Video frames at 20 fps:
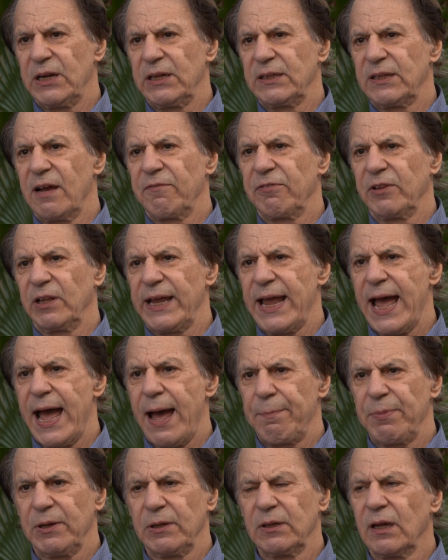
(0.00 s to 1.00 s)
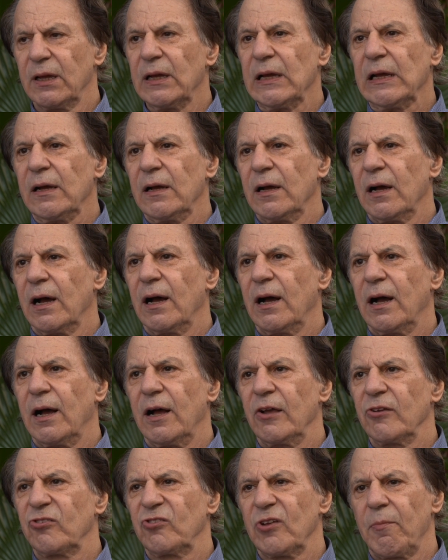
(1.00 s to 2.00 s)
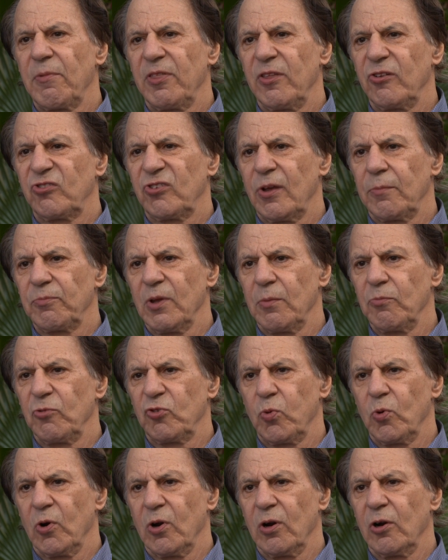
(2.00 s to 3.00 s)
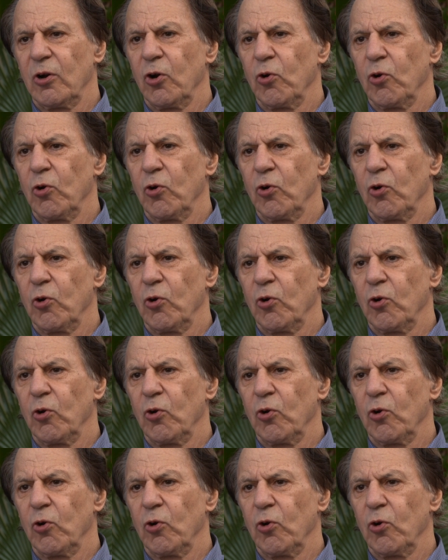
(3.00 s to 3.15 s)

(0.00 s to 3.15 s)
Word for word: but it definitely happened. Uh, some of the symptoms were